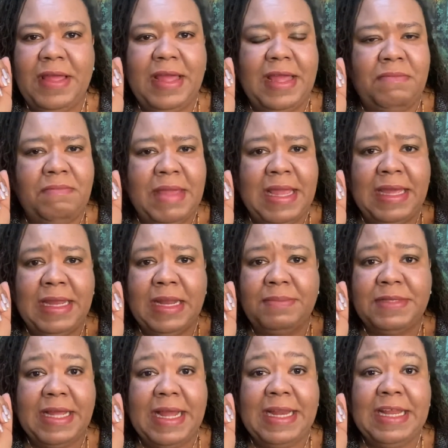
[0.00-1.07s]
and make it up
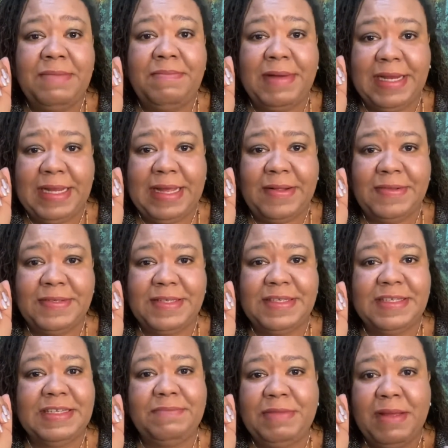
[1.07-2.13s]
to anybody else is
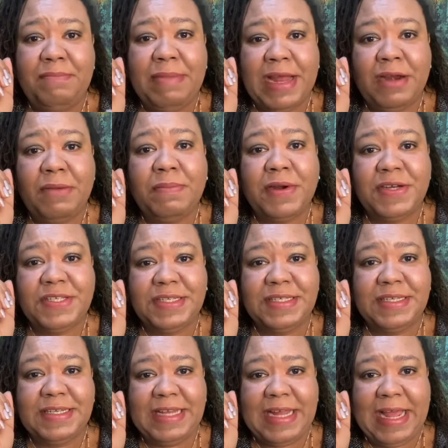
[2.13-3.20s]
to be a better person
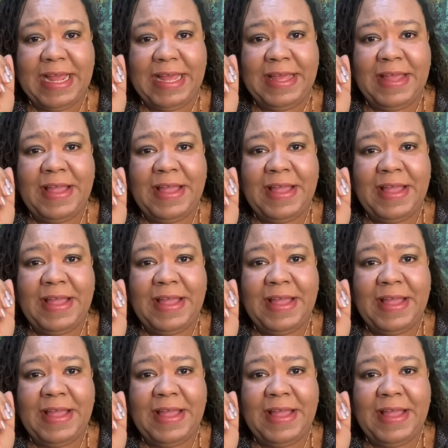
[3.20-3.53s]
today.